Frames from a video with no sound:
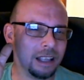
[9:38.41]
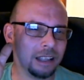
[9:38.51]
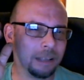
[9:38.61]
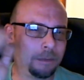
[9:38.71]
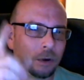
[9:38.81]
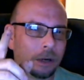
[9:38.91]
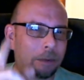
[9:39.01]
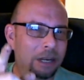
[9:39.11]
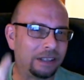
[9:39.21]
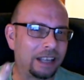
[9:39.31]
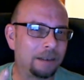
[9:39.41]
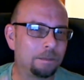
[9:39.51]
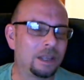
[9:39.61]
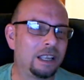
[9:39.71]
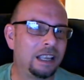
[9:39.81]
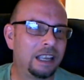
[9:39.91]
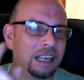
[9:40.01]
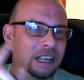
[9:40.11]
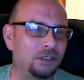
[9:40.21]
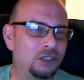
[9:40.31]
Let me repeat that.
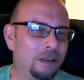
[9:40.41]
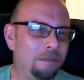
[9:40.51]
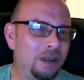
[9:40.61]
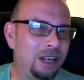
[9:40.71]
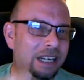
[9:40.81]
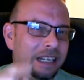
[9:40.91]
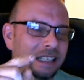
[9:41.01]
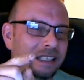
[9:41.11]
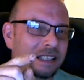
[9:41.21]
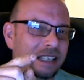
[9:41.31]
If somebody is